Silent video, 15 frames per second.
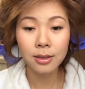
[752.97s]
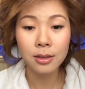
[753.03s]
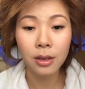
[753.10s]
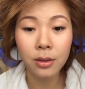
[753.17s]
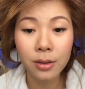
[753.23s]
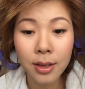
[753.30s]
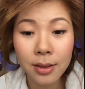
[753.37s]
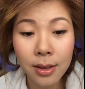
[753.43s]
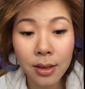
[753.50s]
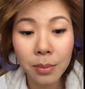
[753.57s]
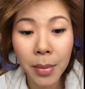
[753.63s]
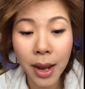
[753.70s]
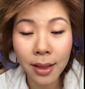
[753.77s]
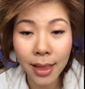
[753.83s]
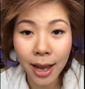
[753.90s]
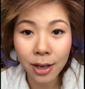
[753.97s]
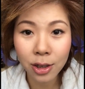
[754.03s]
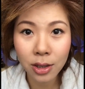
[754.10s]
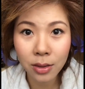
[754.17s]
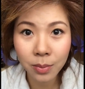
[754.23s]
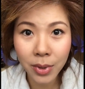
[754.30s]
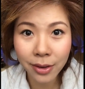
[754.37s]
So this is my
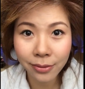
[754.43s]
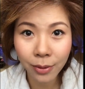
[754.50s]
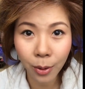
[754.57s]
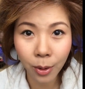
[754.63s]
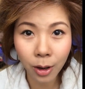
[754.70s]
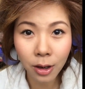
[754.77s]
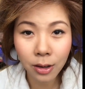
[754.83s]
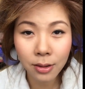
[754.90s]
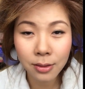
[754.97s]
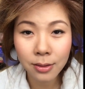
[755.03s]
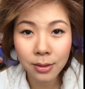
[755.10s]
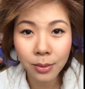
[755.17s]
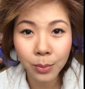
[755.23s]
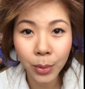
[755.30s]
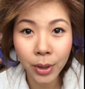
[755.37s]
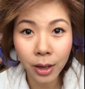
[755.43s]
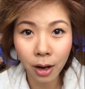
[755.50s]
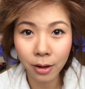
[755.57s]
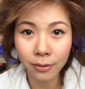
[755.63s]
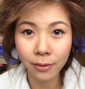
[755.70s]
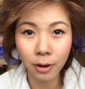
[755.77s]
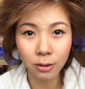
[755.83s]
lashes before putting
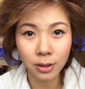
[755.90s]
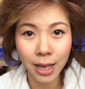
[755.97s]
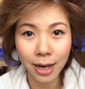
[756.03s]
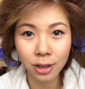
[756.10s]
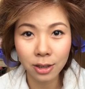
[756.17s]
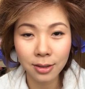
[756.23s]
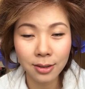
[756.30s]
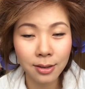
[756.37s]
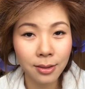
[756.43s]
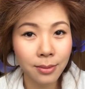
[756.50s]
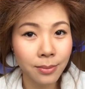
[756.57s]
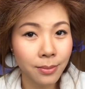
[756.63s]
on false lashes.